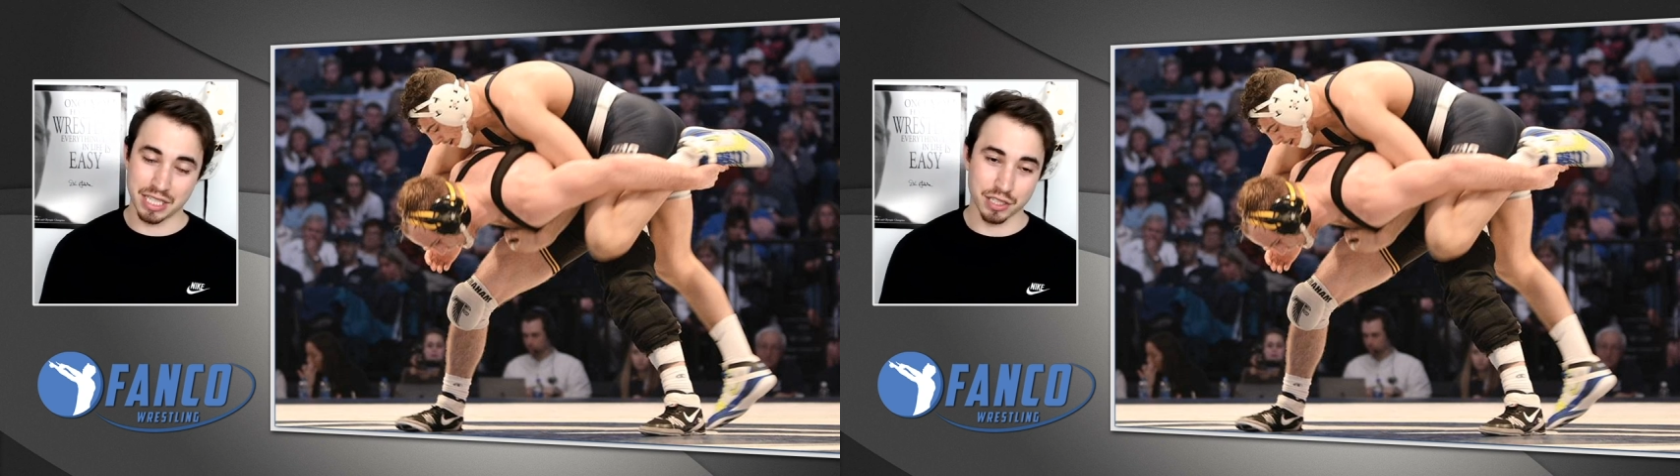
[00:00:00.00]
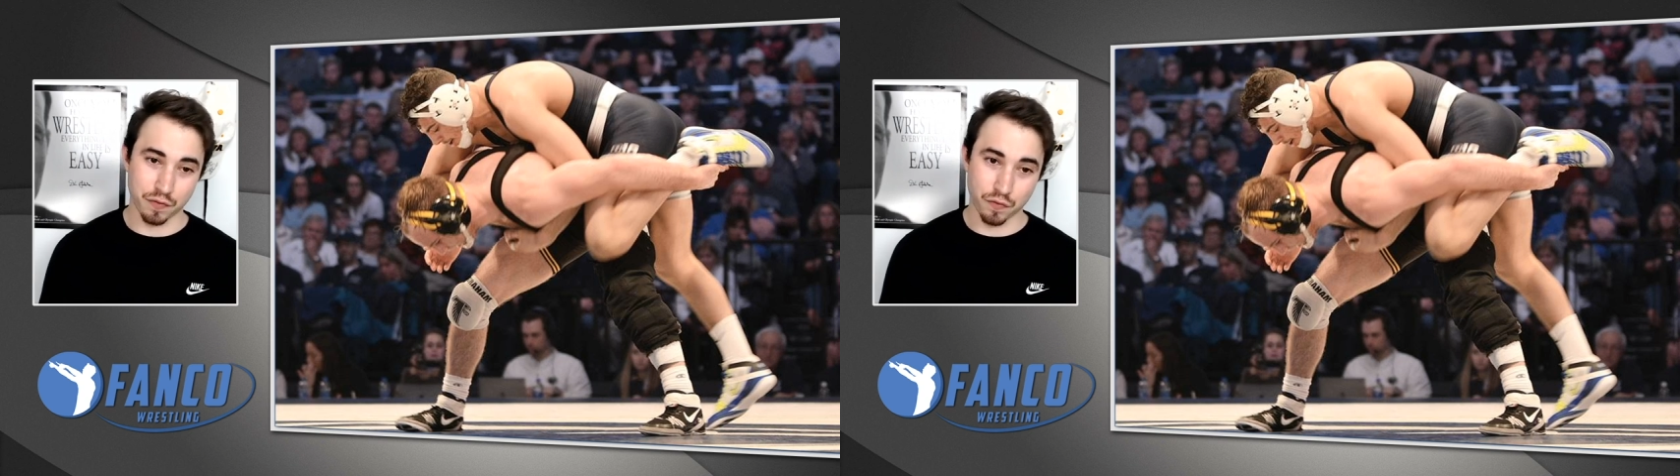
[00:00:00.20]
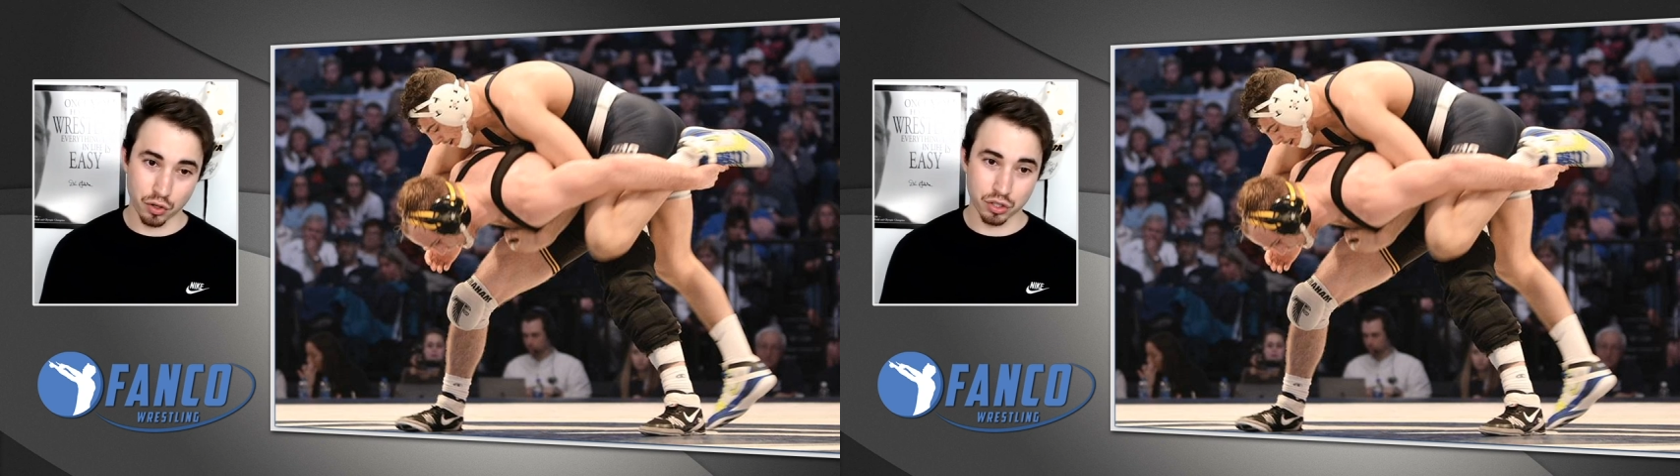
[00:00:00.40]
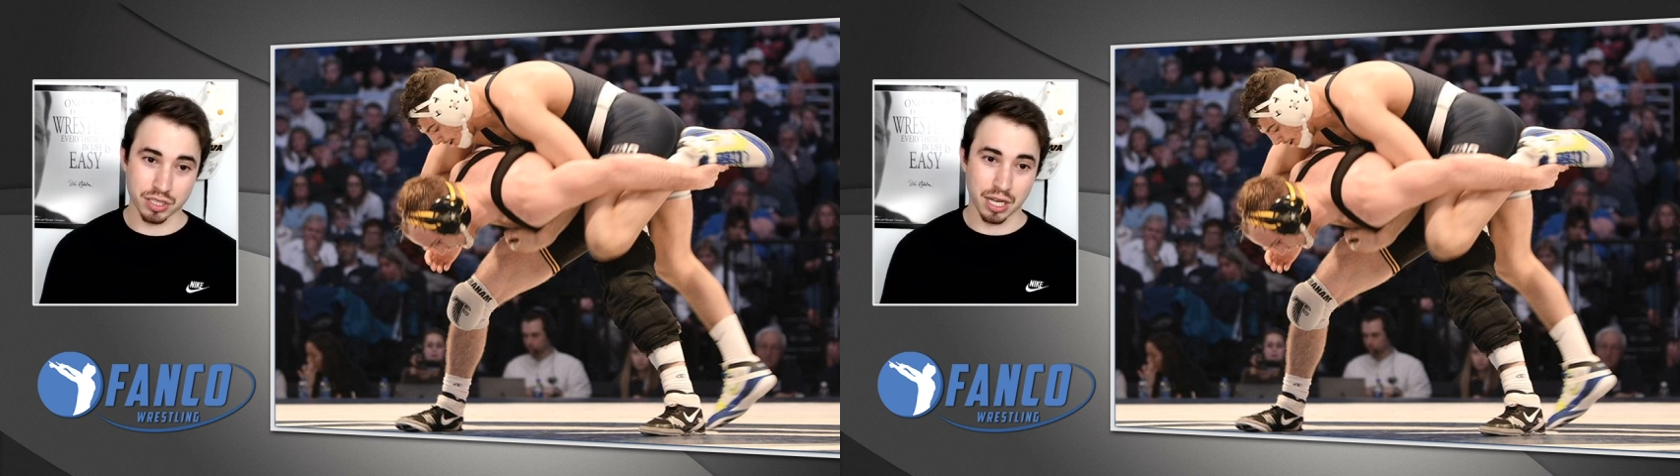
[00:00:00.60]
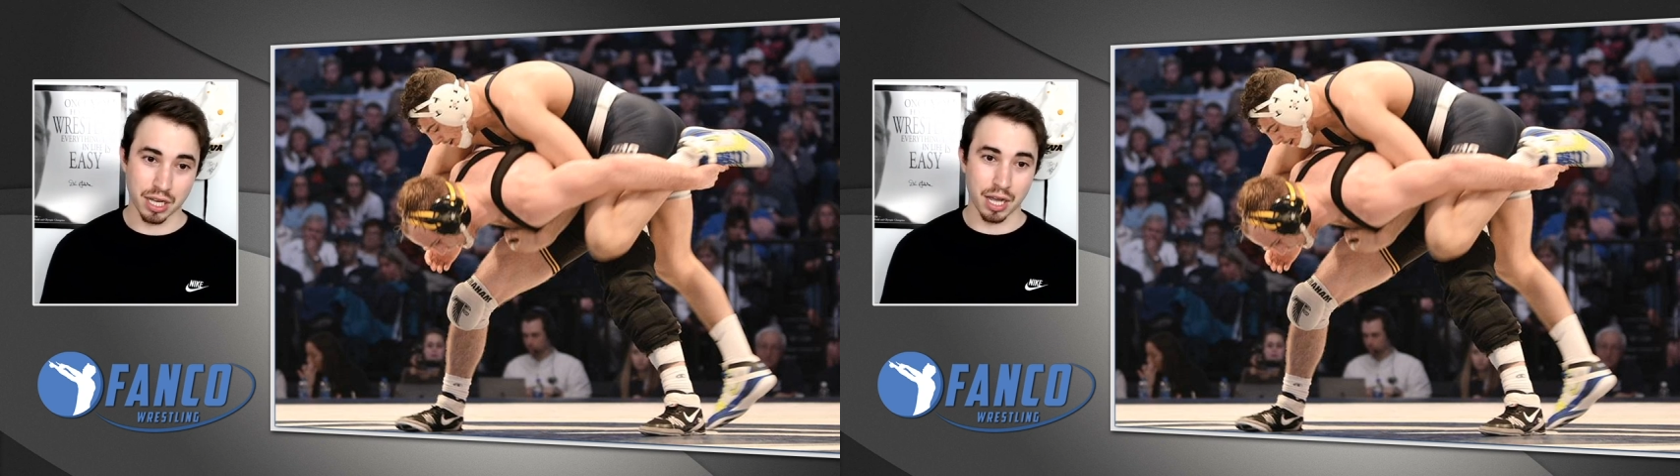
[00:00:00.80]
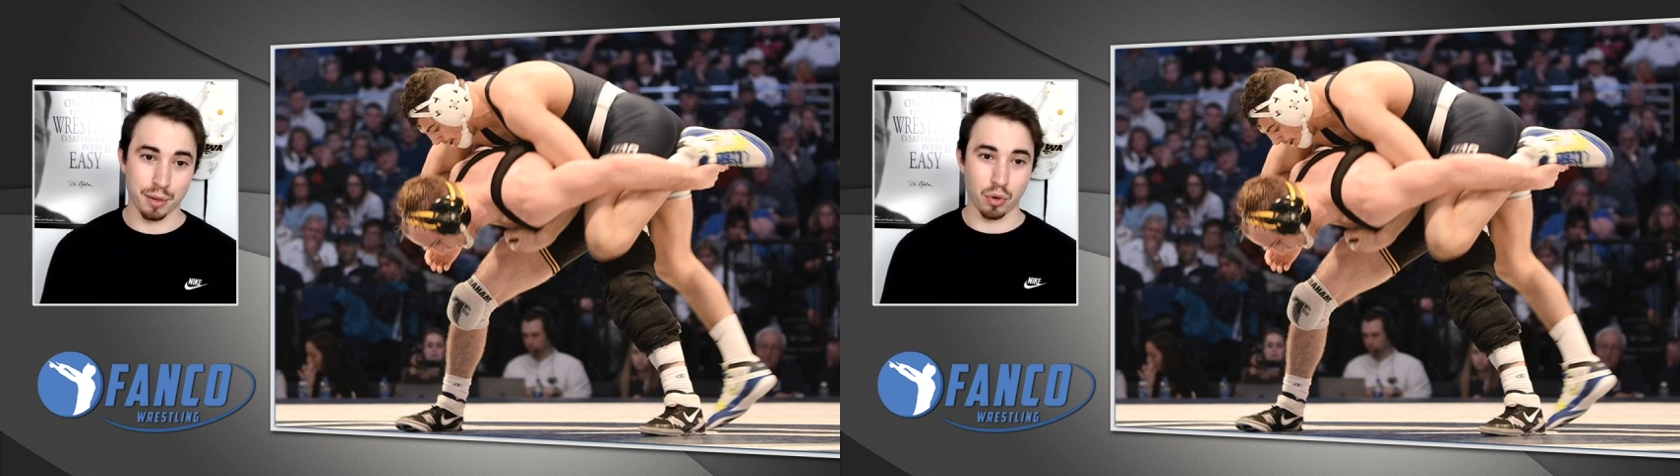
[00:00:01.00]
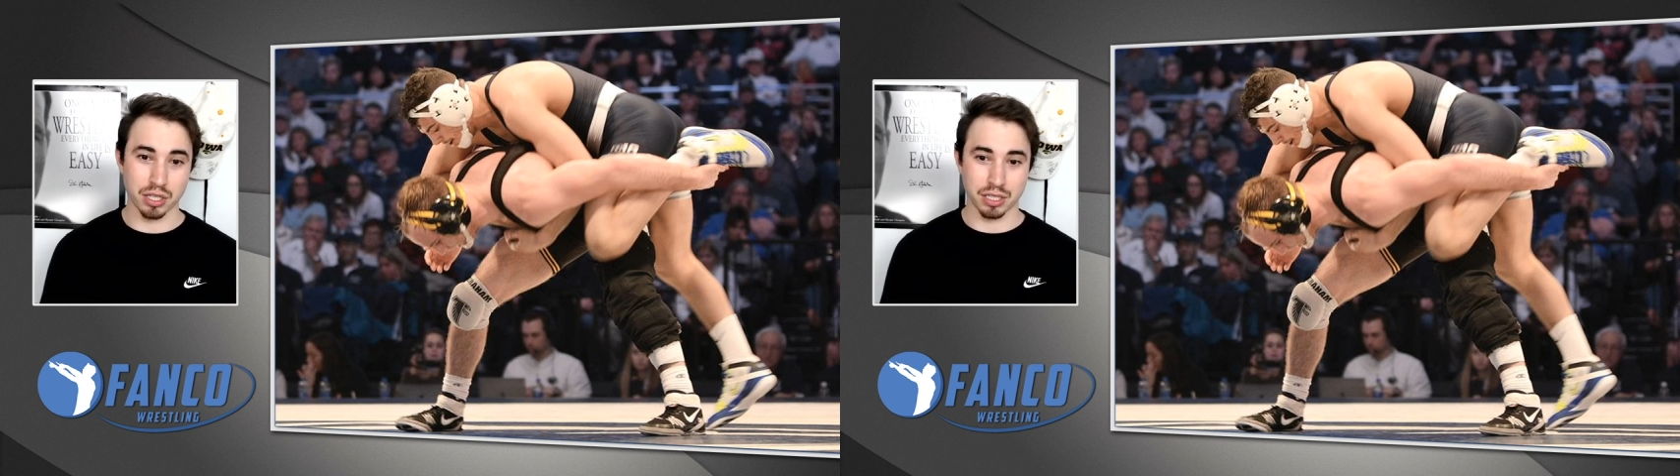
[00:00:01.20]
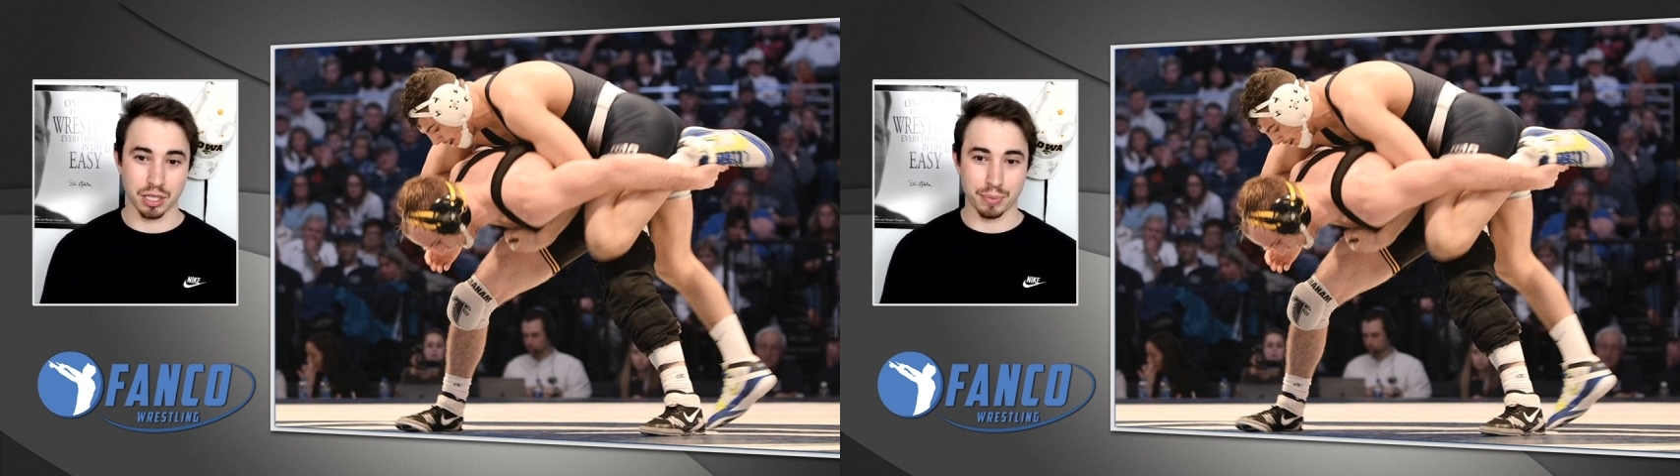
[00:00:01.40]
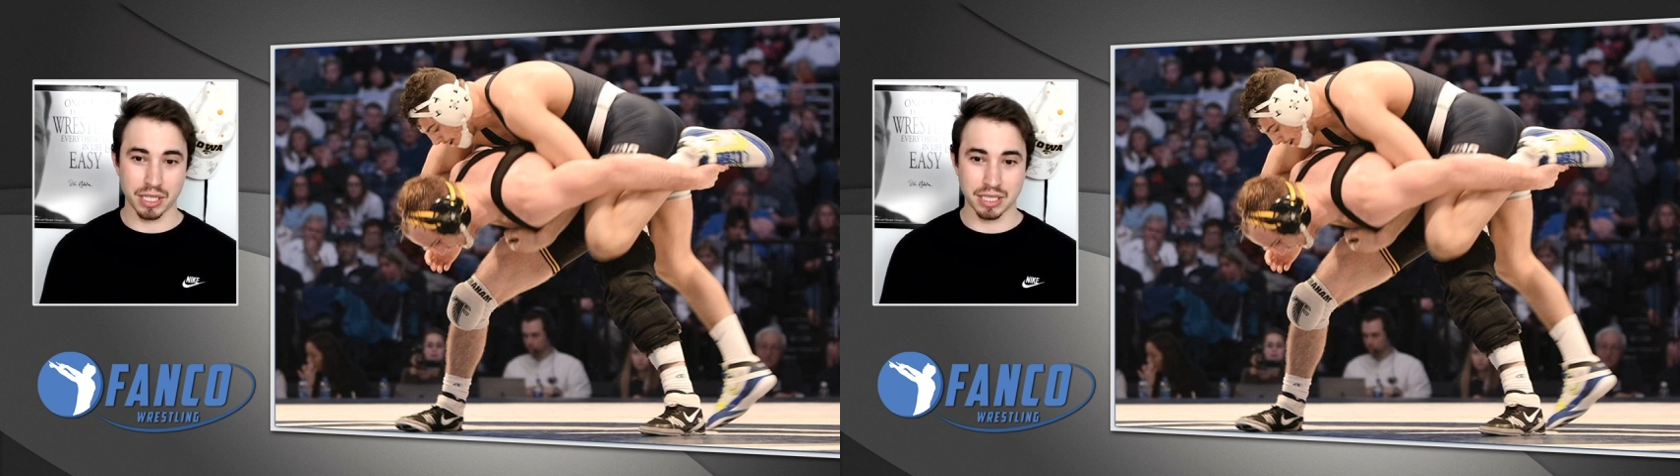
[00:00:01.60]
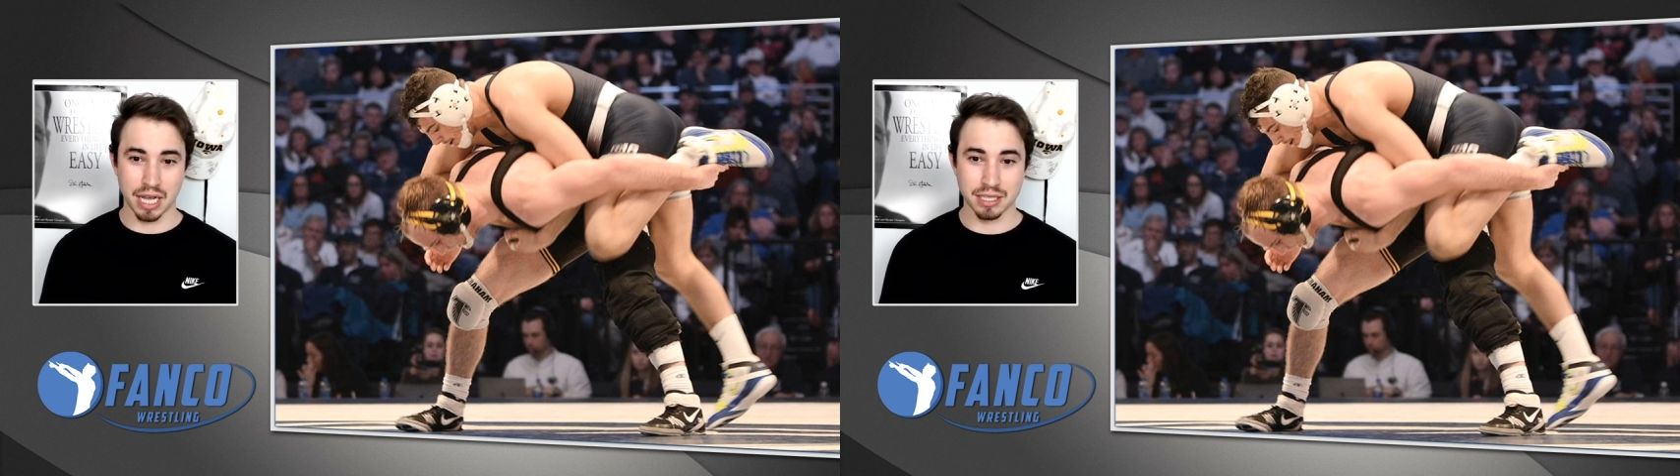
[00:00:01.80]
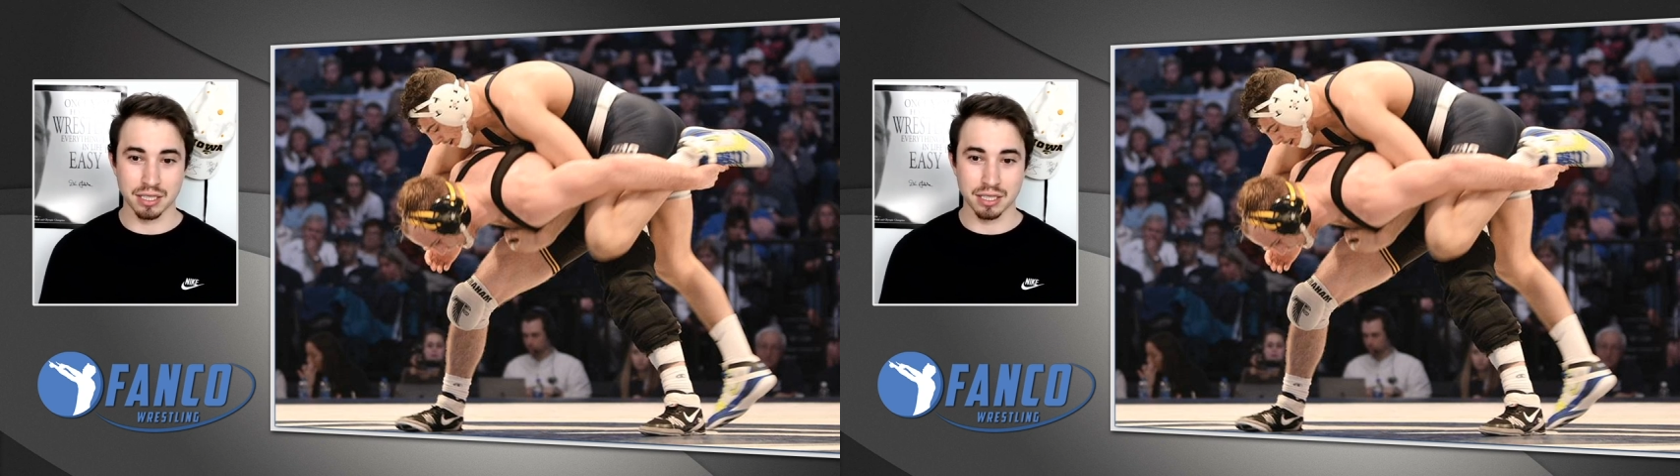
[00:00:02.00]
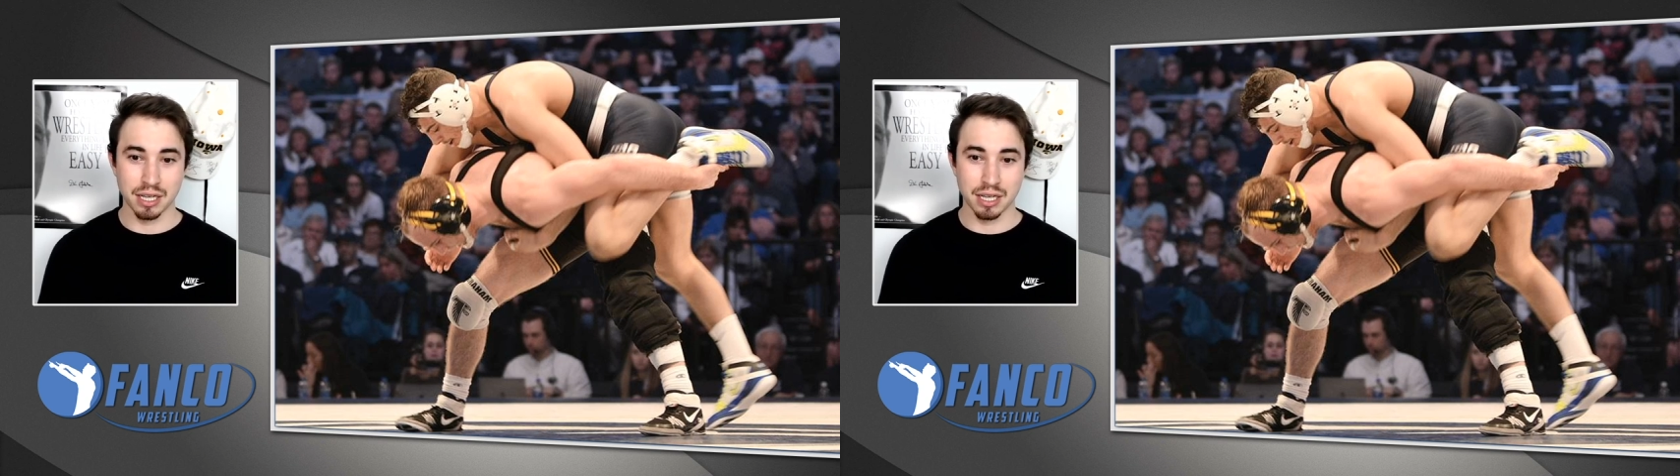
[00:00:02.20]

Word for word: his first time wrestling Big Tens,